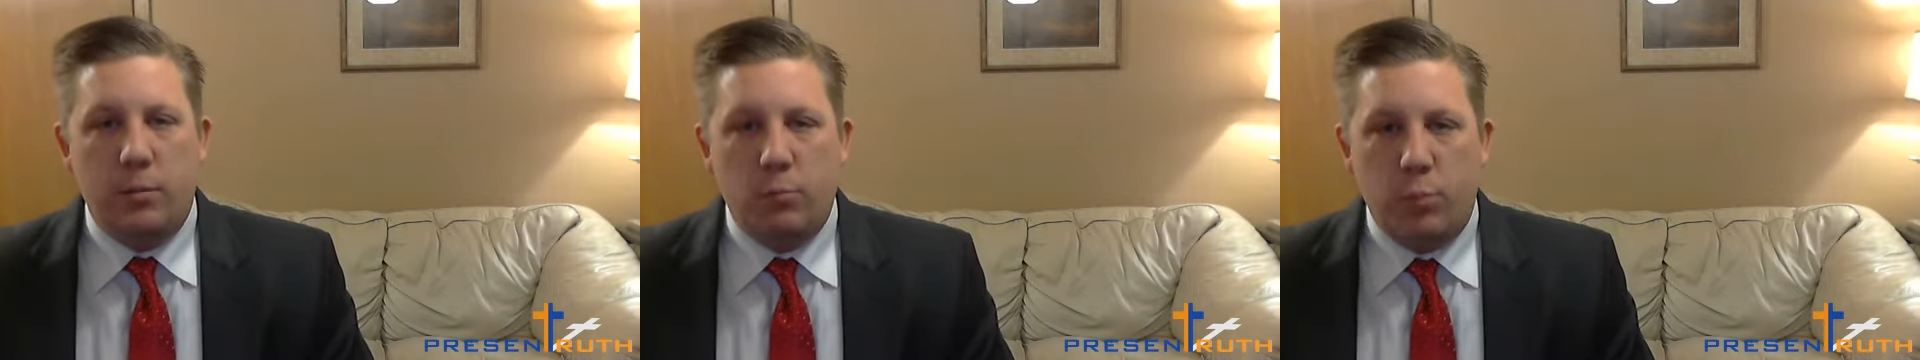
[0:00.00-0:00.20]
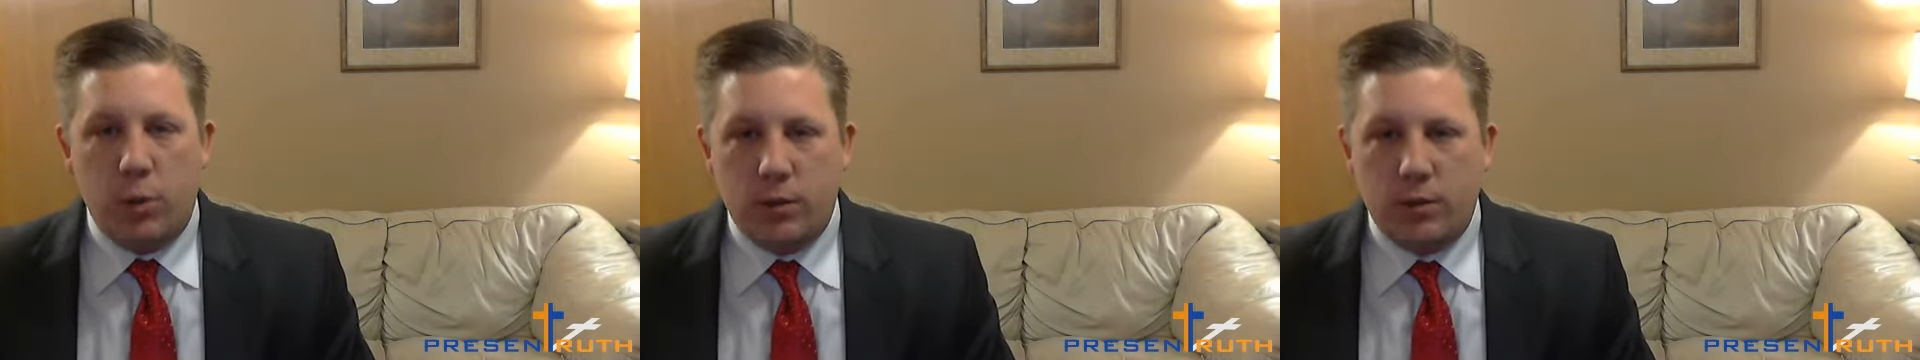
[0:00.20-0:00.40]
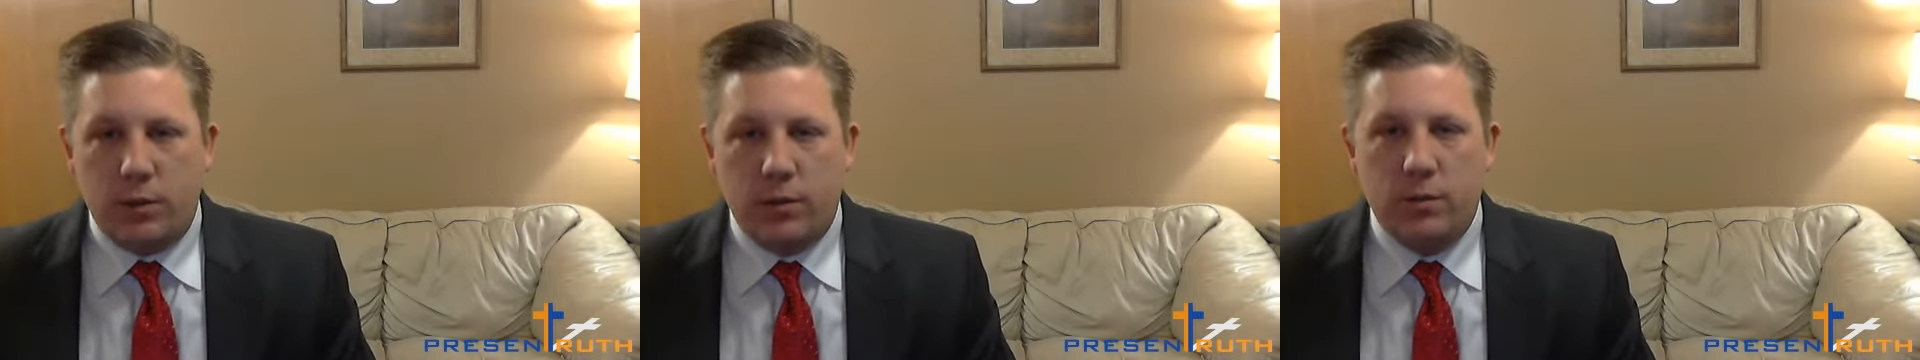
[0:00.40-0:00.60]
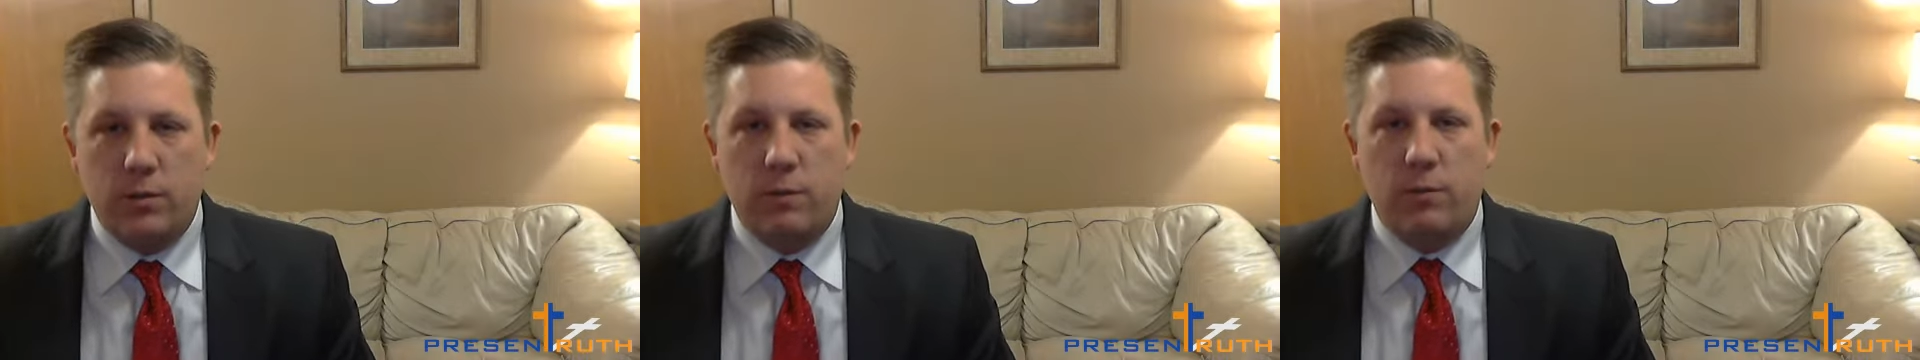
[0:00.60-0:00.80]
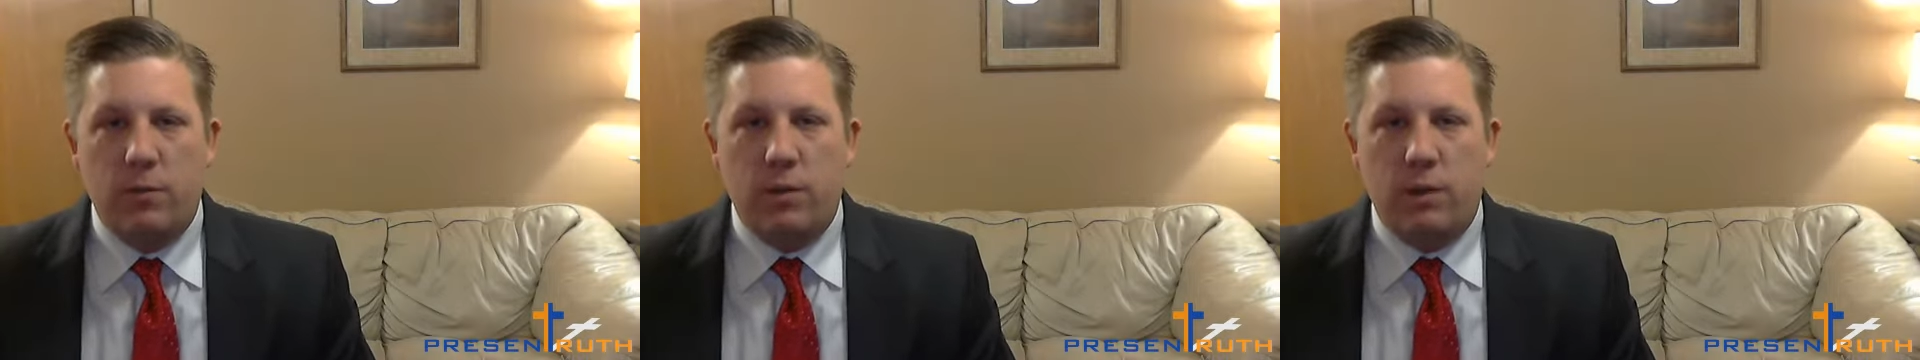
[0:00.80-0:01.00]

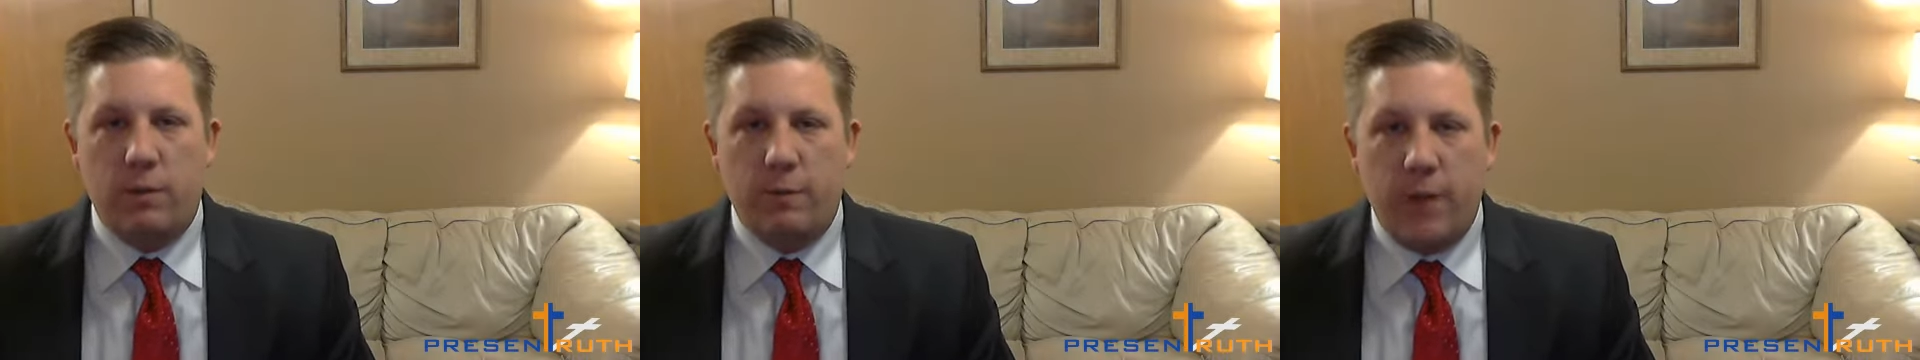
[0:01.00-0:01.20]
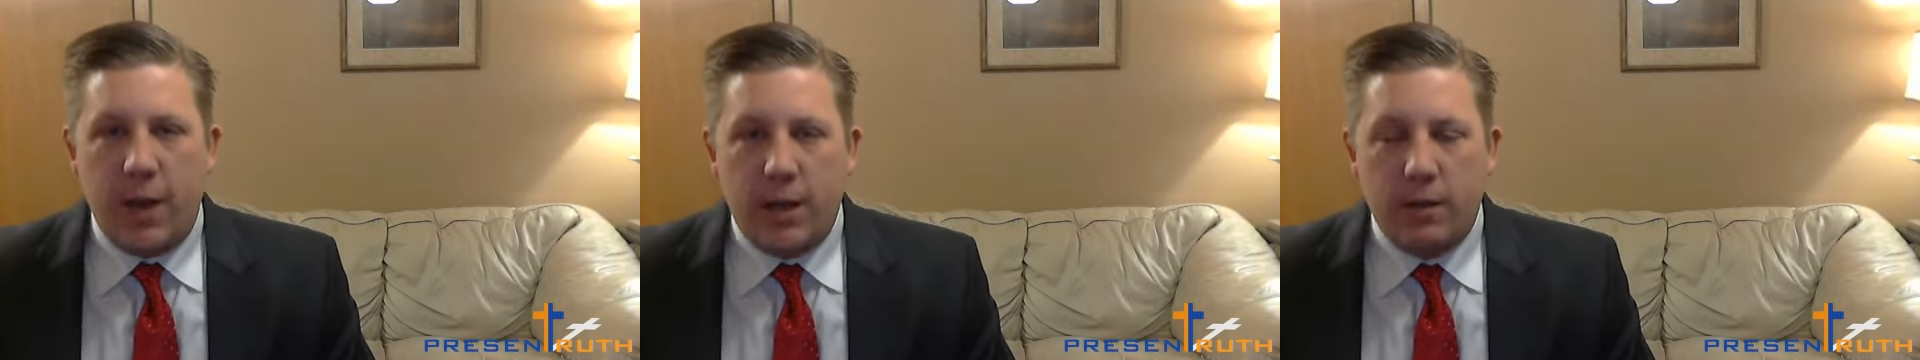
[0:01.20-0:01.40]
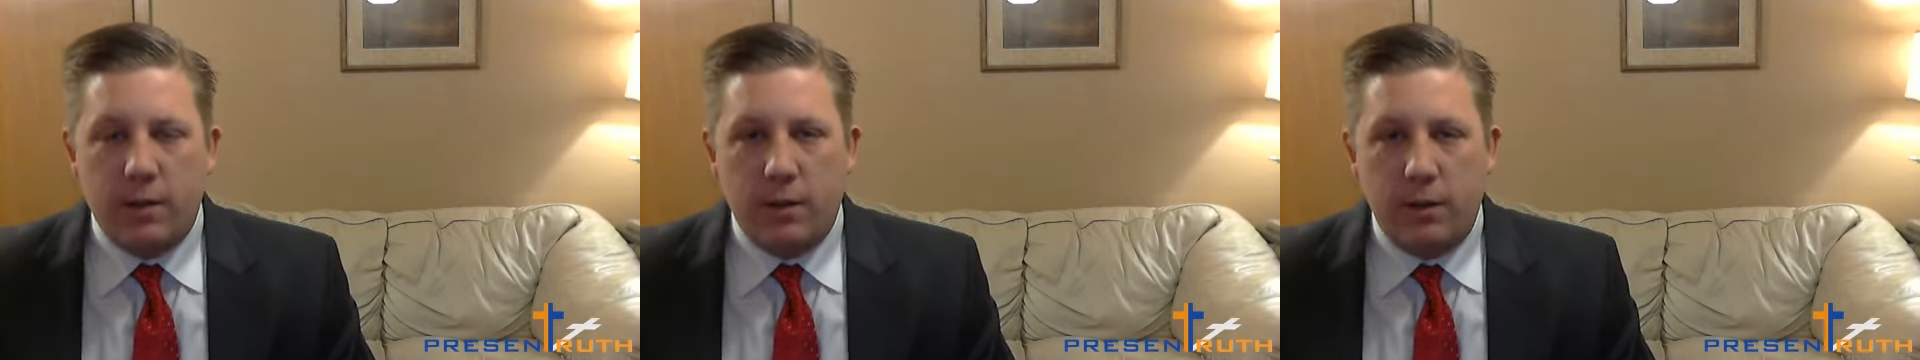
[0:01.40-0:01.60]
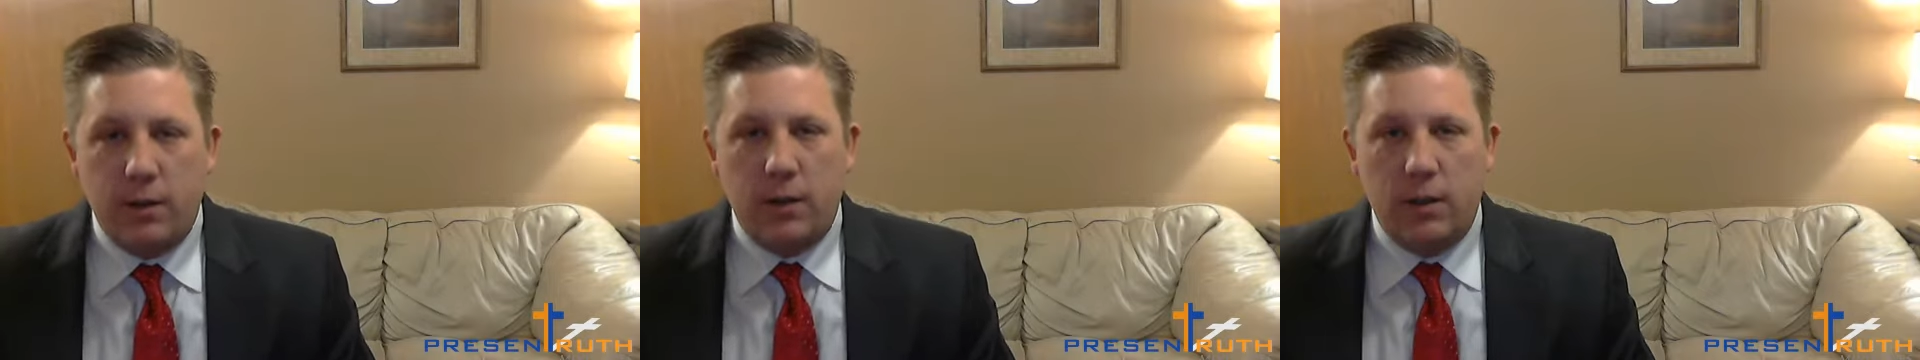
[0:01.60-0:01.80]
prisoners for their faith.